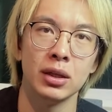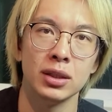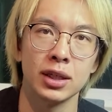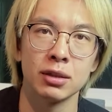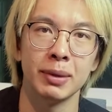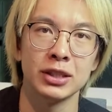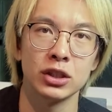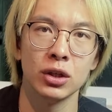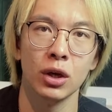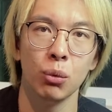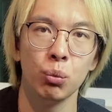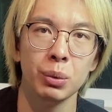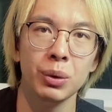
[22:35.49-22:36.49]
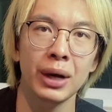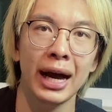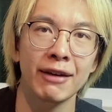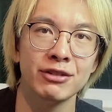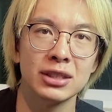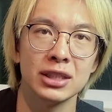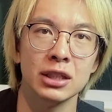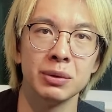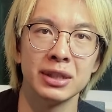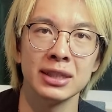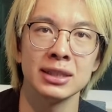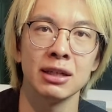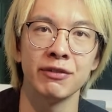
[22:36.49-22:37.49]
Not to mention, we will have to deal with
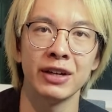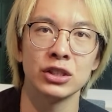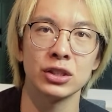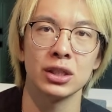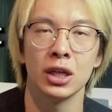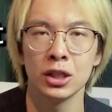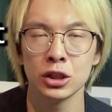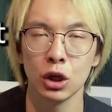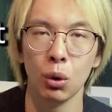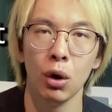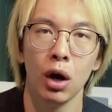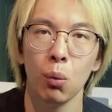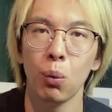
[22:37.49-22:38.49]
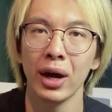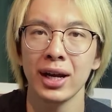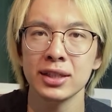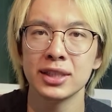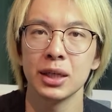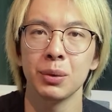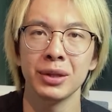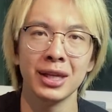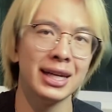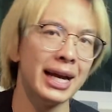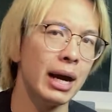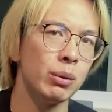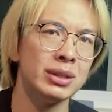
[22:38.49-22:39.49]
this eventually, so why not deal with it
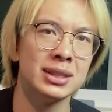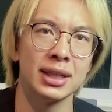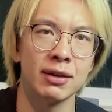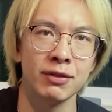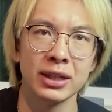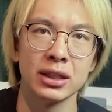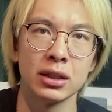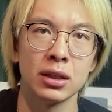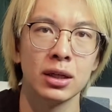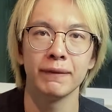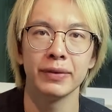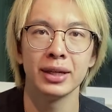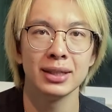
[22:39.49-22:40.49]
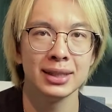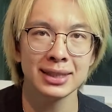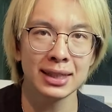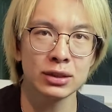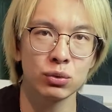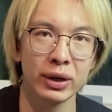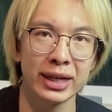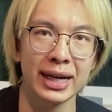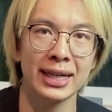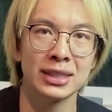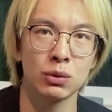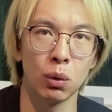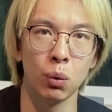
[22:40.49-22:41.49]
now instead of later? That sounds great as
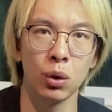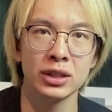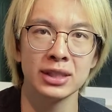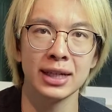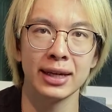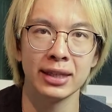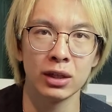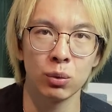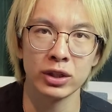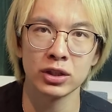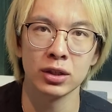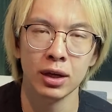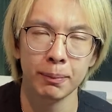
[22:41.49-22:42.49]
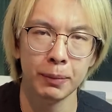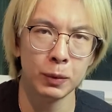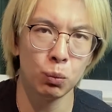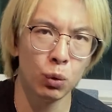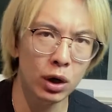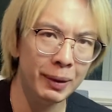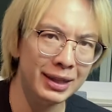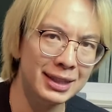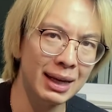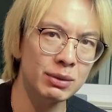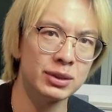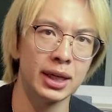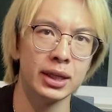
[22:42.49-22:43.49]
the reward side of the equation, but what about the
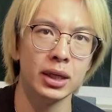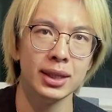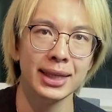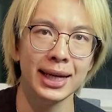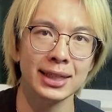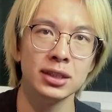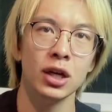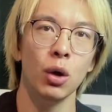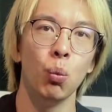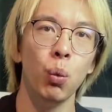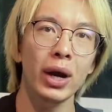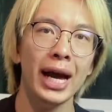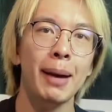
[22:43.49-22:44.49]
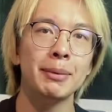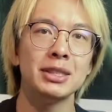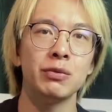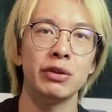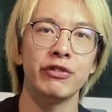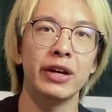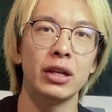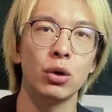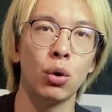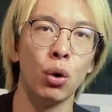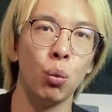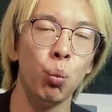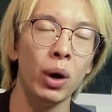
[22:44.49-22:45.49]
downside? That is, what happens if we fail,
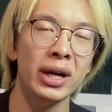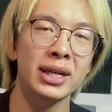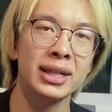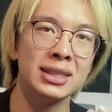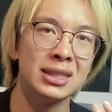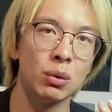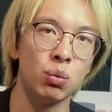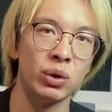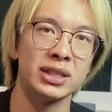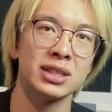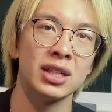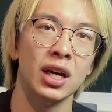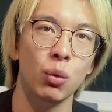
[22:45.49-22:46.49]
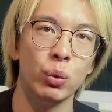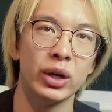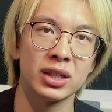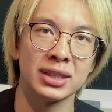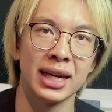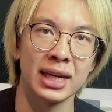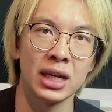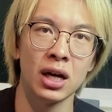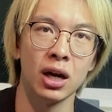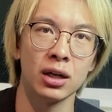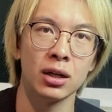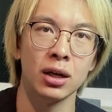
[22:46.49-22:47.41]
or what is the risk we are taking on?